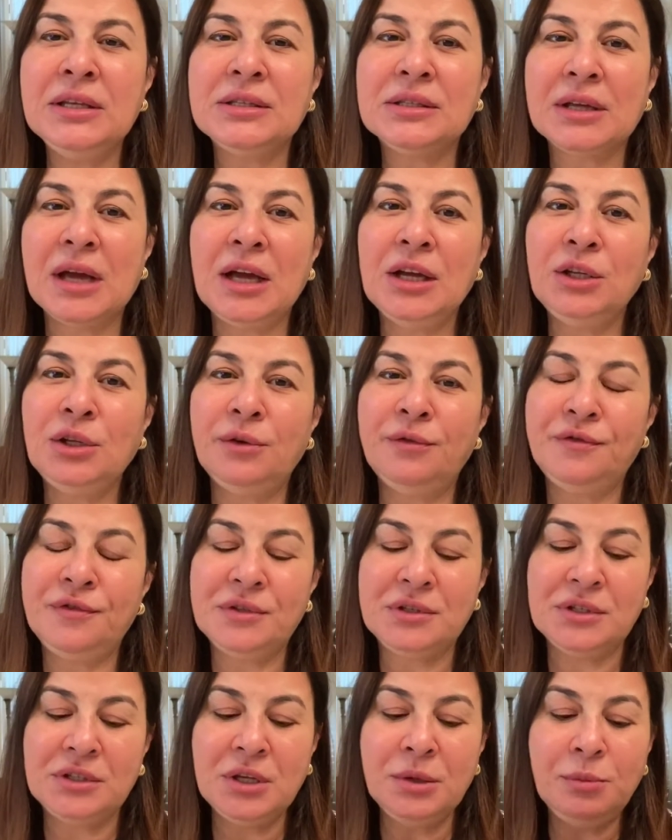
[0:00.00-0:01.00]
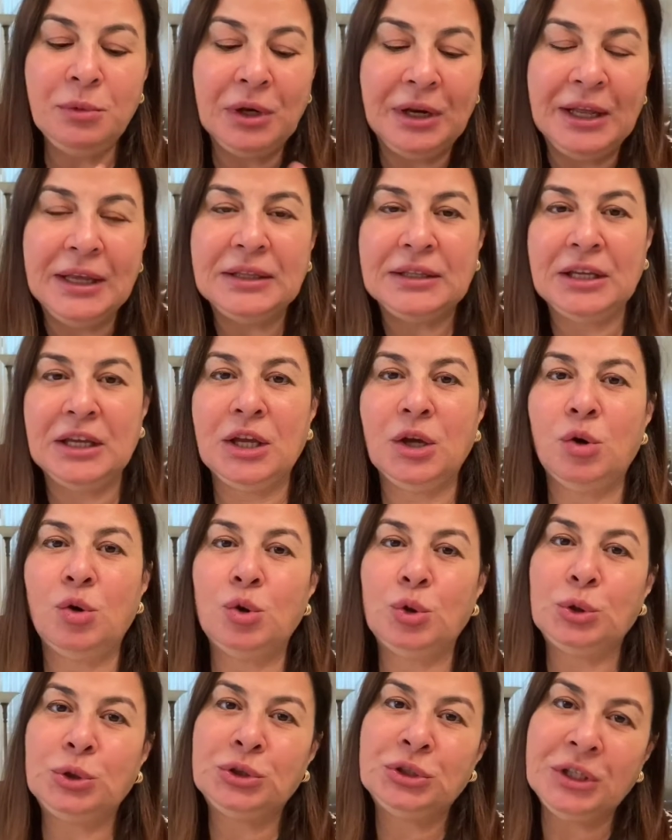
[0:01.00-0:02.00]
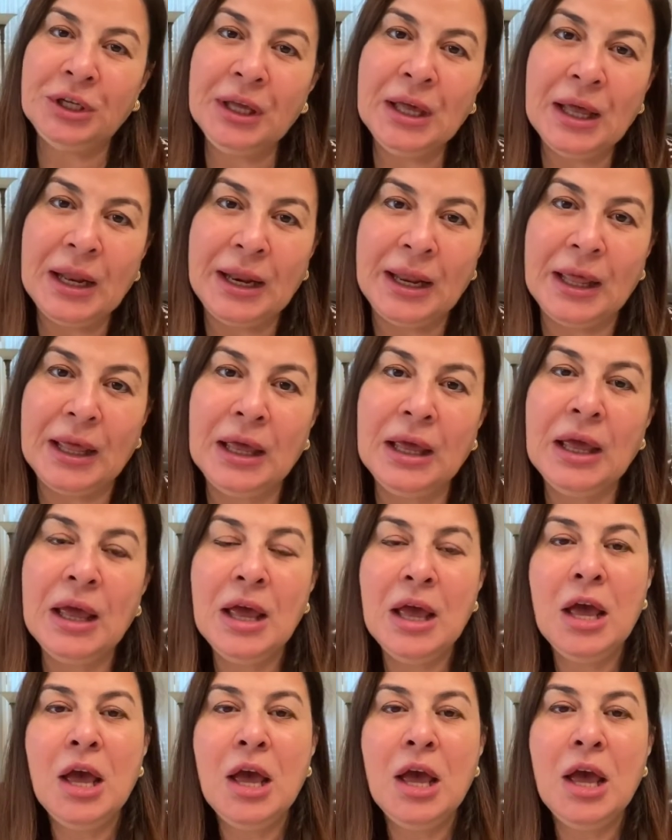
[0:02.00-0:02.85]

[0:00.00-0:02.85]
is kind of stimulating or triggering